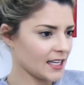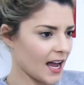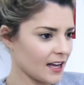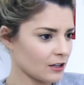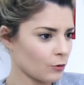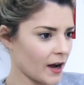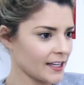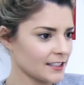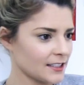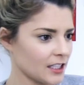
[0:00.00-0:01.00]
Is that
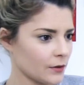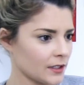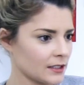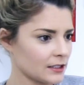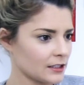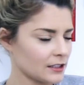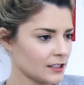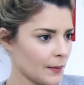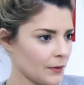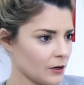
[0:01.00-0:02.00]
white sequin
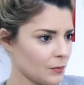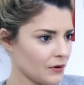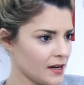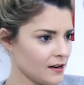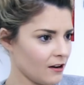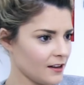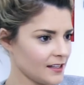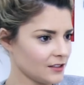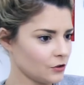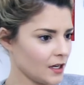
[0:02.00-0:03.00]
leopard print on
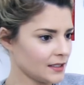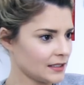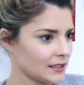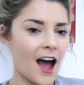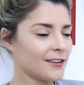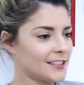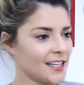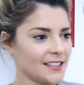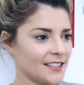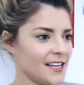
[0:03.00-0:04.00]
this dress? I would
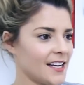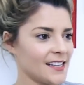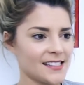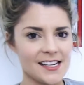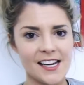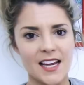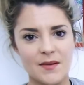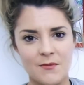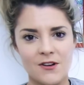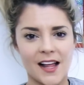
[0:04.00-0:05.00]
say sneaky sneaky,
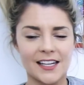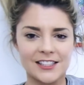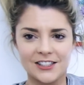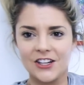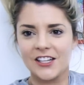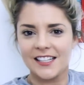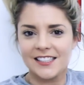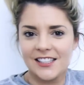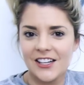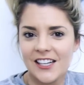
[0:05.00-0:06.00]
but more like snooky
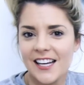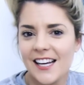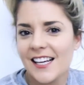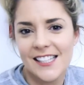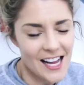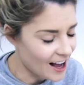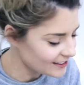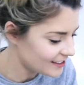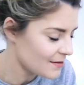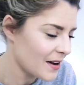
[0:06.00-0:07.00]
snooky.
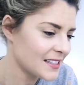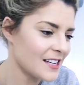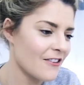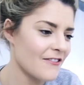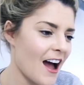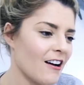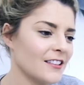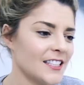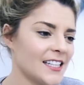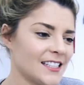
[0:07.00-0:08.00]
I'll see myself out.
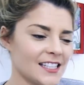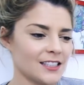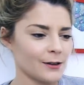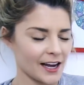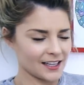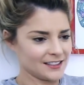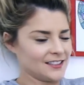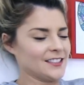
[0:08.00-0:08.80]
It's this way.